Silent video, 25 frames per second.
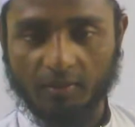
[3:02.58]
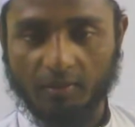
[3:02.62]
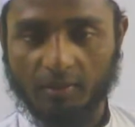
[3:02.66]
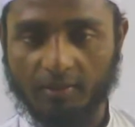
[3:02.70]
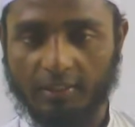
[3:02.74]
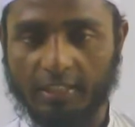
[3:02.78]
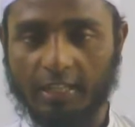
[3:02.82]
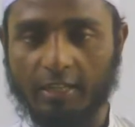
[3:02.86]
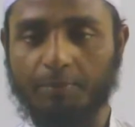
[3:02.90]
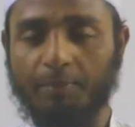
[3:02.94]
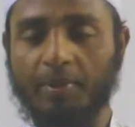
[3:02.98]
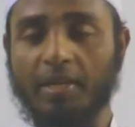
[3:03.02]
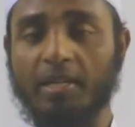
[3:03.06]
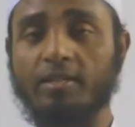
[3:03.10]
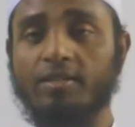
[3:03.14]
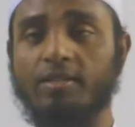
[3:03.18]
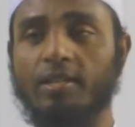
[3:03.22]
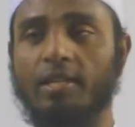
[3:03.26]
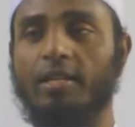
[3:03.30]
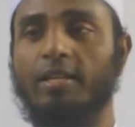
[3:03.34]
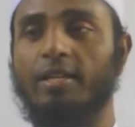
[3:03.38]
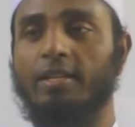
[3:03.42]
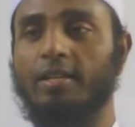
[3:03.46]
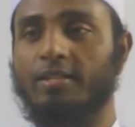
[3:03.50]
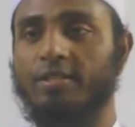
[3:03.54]
That means
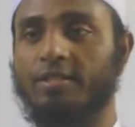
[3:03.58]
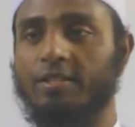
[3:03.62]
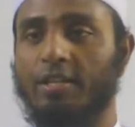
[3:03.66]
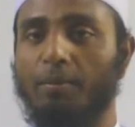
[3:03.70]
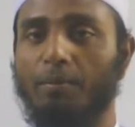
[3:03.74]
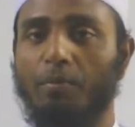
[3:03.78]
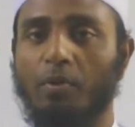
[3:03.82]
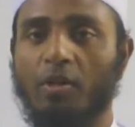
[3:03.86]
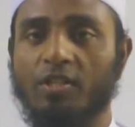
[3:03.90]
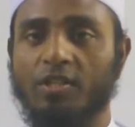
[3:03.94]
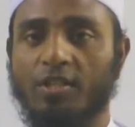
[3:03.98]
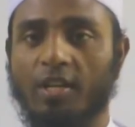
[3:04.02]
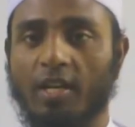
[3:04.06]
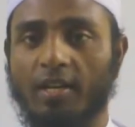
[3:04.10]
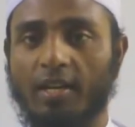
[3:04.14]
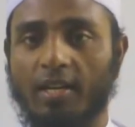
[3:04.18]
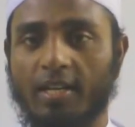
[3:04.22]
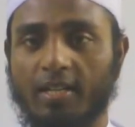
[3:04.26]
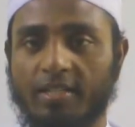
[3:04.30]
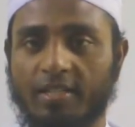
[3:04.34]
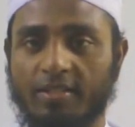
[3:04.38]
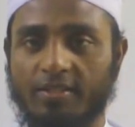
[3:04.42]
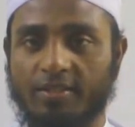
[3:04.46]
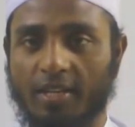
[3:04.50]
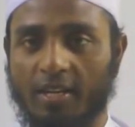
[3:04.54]
simple
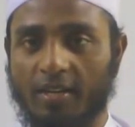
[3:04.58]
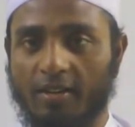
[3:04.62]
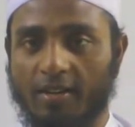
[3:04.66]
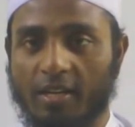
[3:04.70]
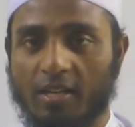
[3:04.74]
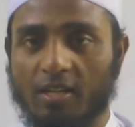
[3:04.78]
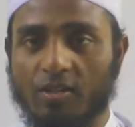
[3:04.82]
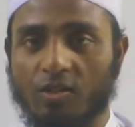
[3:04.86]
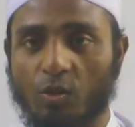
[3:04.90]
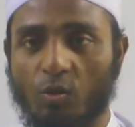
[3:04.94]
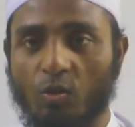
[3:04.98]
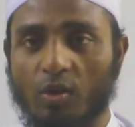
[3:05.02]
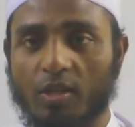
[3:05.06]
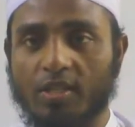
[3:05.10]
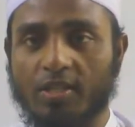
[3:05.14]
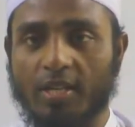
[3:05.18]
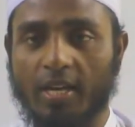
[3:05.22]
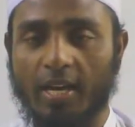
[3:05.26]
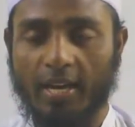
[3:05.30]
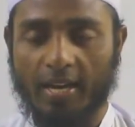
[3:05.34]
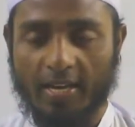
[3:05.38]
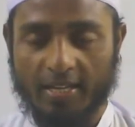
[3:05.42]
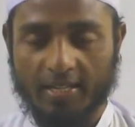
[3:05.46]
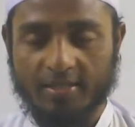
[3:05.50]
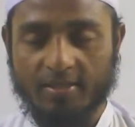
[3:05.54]
sentence is a sentence which
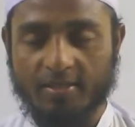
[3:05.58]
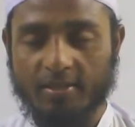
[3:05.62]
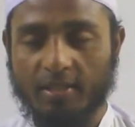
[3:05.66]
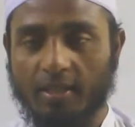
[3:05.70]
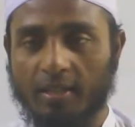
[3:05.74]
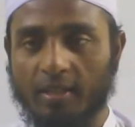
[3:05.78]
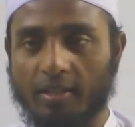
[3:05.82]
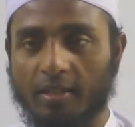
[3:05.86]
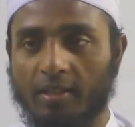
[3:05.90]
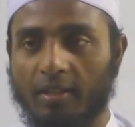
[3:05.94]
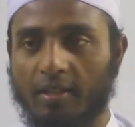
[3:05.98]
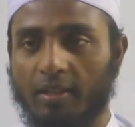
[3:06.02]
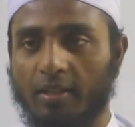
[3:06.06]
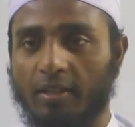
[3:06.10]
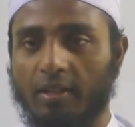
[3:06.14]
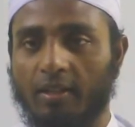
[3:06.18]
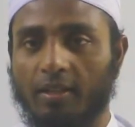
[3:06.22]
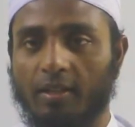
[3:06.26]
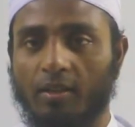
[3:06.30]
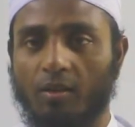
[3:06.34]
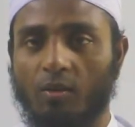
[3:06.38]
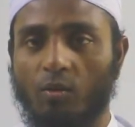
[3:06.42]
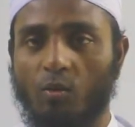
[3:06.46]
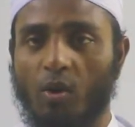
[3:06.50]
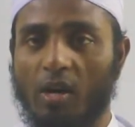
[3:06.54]
has
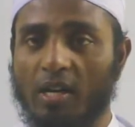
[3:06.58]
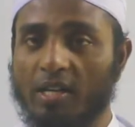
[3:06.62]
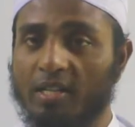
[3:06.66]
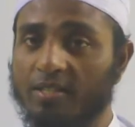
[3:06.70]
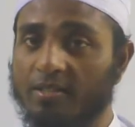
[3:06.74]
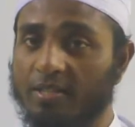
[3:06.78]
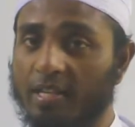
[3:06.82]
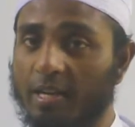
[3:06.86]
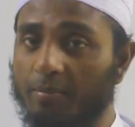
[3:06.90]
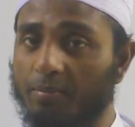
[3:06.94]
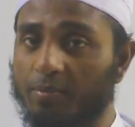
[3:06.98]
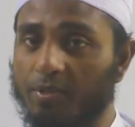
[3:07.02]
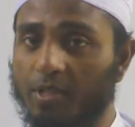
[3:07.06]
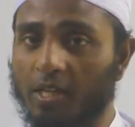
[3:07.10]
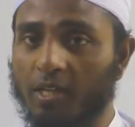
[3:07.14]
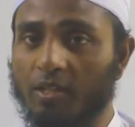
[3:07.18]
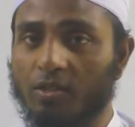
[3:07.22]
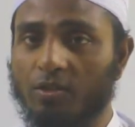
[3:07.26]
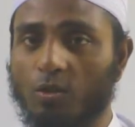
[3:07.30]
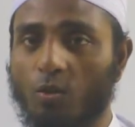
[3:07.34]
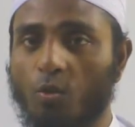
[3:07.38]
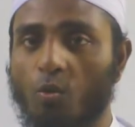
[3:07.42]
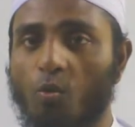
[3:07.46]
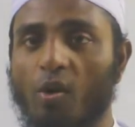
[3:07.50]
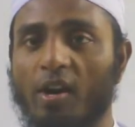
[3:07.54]
one
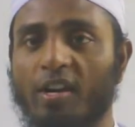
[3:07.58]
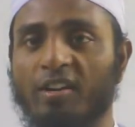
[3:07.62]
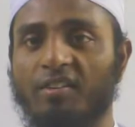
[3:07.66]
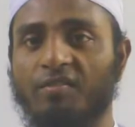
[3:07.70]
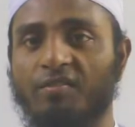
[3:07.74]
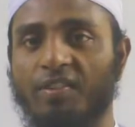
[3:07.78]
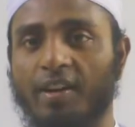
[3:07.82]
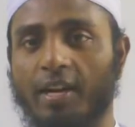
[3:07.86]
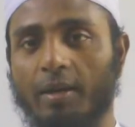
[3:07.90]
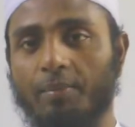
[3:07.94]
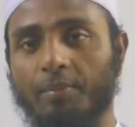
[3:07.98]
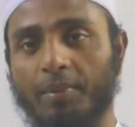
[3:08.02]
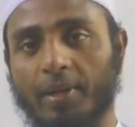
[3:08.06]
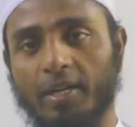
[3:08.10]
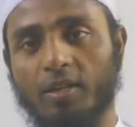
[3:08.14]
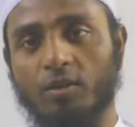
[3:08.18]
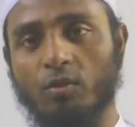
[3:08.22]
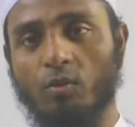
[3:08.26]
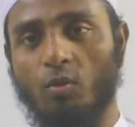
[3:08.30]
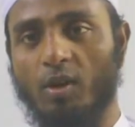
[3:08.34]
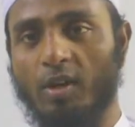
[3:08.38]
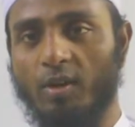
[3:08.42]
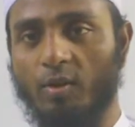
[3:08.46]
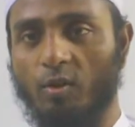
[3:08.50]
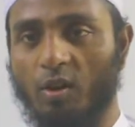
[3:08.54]
subject, one verb
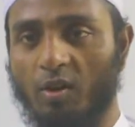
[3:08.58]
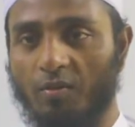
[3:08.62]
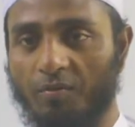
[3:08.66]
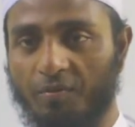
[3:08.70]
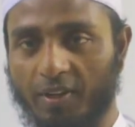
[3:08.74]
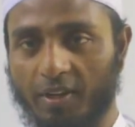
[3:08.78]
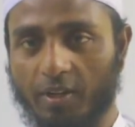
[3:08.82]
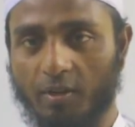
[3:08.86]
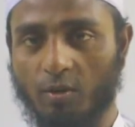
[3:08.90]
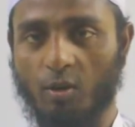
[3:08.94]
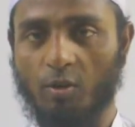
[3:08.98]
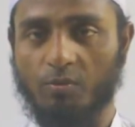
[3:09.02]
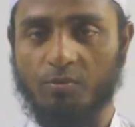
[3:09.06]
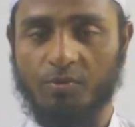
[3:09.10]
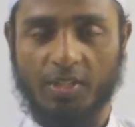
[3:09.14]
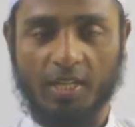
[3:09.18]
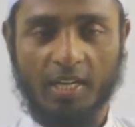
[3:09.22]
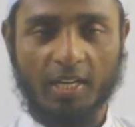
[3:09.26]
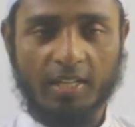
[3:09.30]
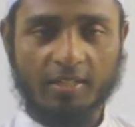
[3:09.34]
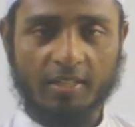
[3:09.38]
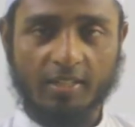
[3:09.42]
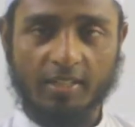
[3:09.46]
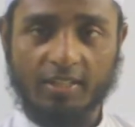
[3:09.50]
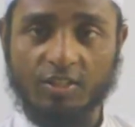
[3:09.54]
and one
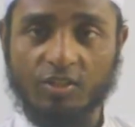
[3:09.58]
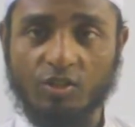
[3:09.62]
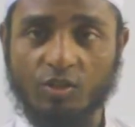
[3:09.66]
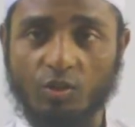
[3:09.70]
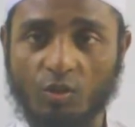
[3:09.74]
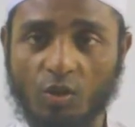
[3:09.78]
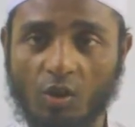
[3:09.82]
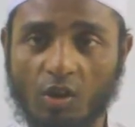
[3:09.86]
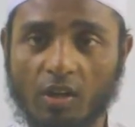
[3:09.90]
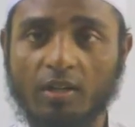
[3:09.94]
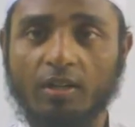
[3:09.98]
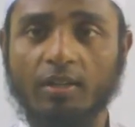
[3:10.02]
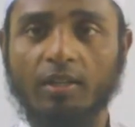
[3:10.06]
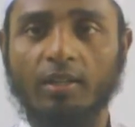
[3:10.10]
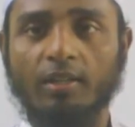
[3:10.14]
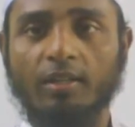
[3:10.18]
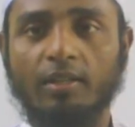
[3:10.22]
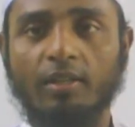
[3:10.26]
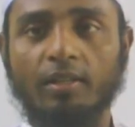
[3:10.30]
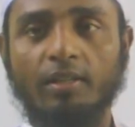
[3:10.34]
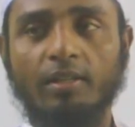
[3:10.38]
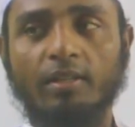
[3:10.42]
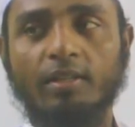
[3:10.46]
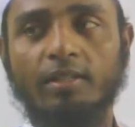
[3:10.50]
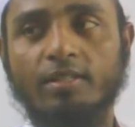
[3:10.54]
object is called
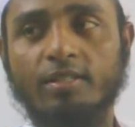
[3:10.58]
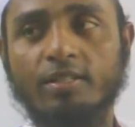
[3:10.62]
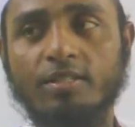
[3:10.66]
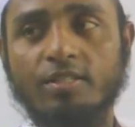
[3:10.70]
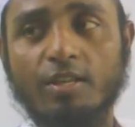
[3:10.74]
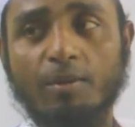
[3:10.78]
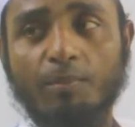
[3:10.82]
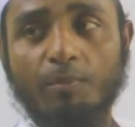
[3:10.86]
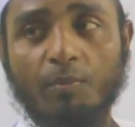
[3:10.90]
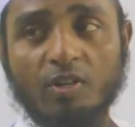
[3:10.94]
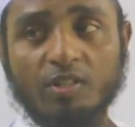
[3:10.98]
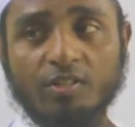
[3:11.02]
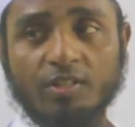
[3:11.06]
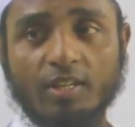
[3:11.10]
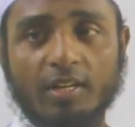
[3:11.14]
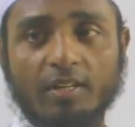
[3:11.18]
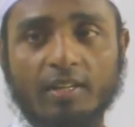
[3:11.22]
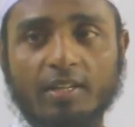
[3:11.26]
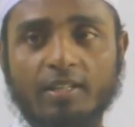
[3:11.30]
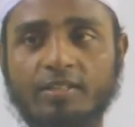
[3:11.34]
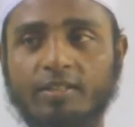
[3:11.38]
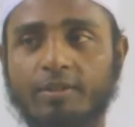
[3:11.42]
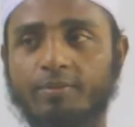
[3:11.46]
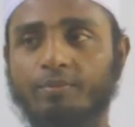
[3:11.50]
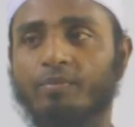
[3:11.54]
simple
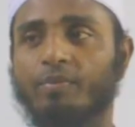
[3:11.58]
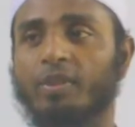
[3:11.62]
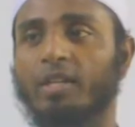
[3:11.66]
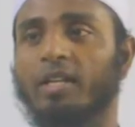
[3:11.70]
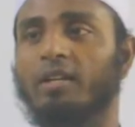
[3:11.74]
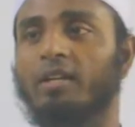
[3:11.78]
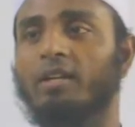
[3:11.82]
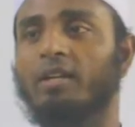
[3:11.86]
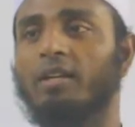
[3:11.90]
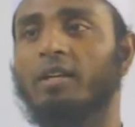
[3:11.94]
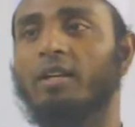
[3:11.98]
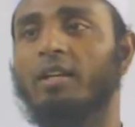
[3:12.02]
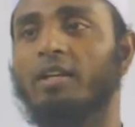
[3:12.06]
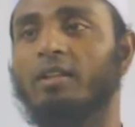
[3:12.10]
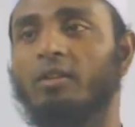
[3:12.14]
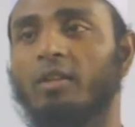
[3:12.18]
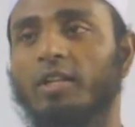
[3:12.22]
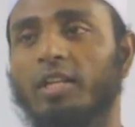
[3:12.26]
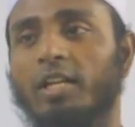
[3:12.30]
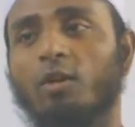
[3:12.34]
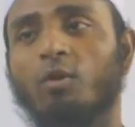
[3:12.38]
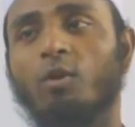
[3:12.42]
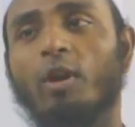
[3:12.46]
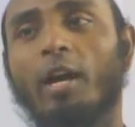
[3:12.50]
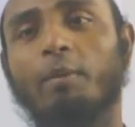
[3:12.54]
sentence.
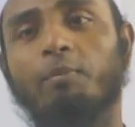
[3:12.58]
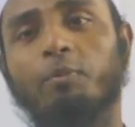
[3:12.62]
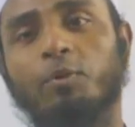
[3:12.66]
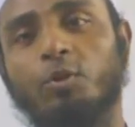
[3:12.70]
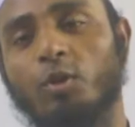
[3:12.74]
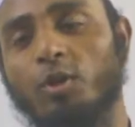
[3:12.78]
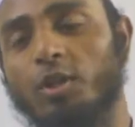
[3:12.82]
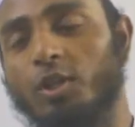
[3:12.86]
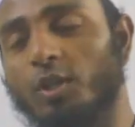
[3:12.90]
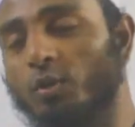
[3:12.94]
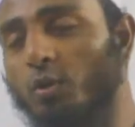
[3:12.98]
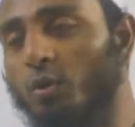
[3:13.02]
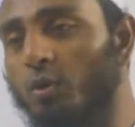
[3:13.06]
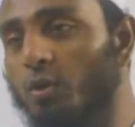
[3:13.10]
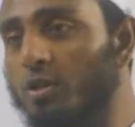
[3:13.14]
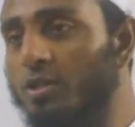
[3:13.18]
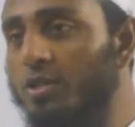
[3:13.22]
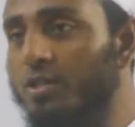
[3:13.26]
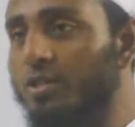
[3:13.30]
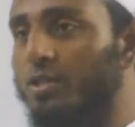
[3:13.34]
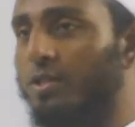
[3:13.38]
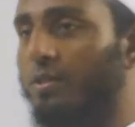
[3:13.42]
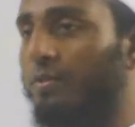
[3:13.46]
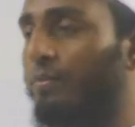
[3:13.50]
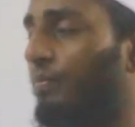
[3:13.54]
You have to
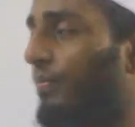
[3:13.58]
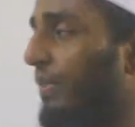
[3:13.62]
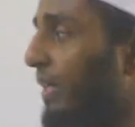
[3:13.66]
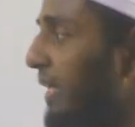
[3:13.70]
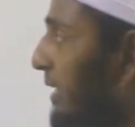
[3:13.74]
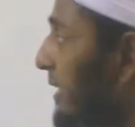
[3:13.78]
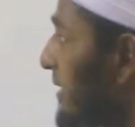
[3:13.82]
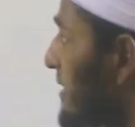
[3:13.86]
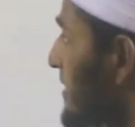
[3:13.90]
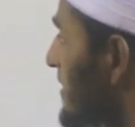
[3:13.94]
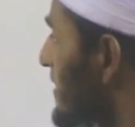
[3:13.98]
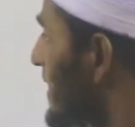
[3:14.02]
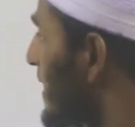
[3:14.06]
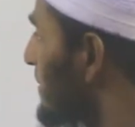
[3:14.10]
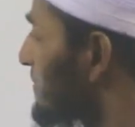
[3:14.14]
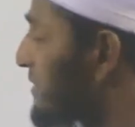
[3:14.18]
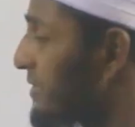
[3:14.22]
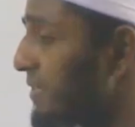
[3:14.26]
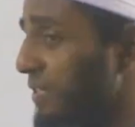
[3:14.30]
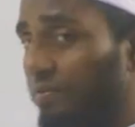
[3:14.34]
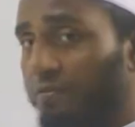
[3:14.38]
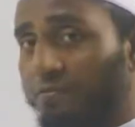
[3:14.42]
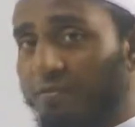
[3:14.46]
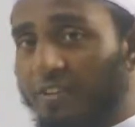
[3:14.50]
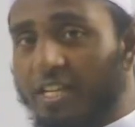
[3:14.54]
use some
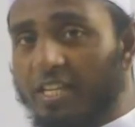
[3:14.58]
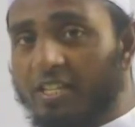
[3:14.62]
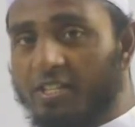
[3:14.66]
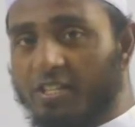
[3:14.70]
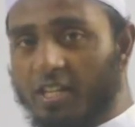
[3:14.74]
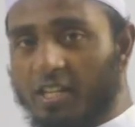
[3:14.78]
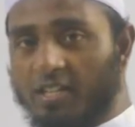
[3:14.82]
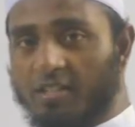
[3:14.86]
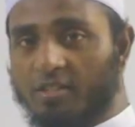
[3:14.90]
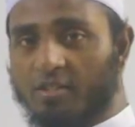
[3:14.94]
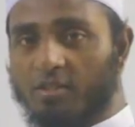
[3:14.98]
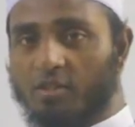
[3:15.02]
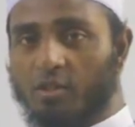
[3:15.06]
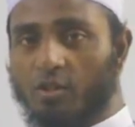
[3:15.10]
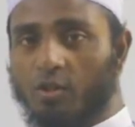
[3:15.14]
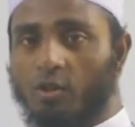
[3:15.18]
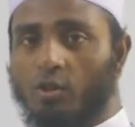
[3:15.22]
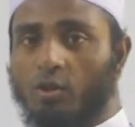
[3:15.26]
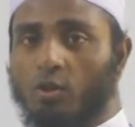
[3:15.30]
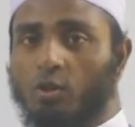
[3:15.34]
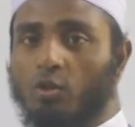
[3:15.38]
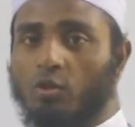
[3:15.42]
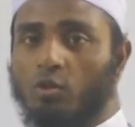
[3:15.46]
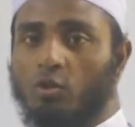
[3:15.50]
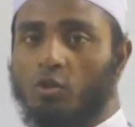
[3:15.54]
features
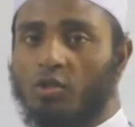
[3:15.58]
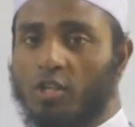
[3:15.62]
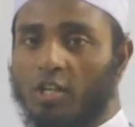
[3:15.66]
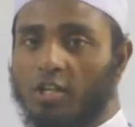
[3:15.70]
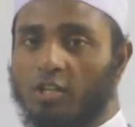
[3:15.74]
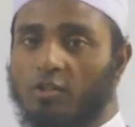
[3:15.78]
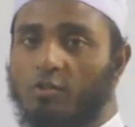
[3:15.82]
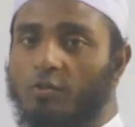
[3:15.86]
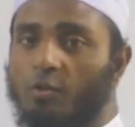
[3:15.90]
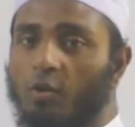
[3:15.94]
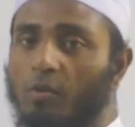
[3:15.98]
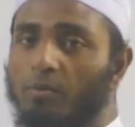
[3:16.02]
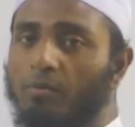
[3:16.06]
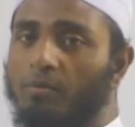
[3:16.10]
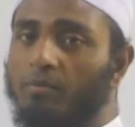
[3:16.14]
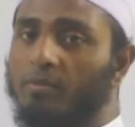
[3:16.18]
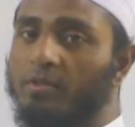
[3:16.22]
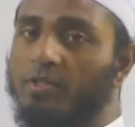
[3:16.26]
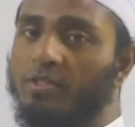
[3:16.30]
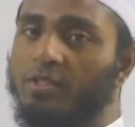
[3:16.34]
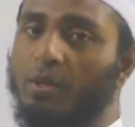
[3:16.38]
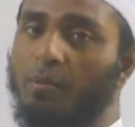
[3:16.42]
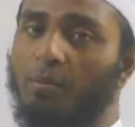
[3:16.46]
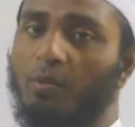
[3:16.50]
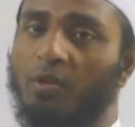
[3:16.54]
to
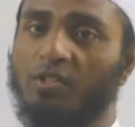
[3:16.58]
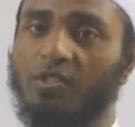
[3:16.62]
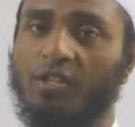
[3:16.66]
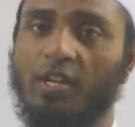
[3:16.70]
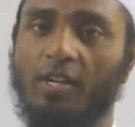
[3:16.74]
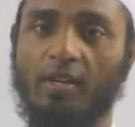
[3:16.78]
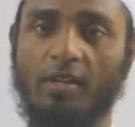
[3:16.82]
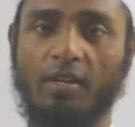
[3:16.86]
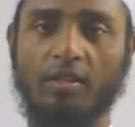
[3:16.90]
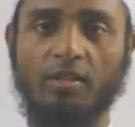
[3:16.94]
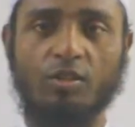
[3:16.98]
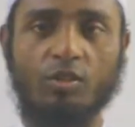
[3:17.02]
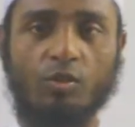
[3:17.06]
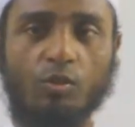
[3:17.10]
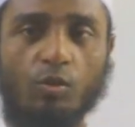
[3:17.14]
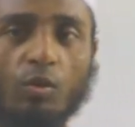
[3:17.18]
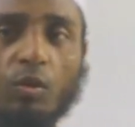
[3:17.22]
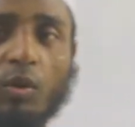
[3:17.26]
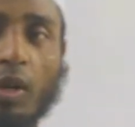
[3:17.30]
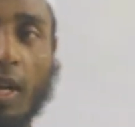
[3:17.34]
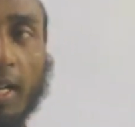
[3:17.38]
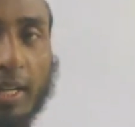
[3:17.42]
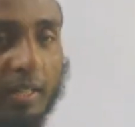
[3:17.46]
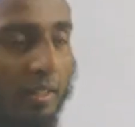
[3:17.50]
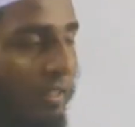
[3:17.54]
transform simple sentence
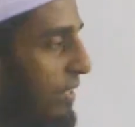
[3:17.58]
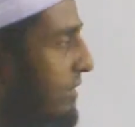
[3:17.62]
to another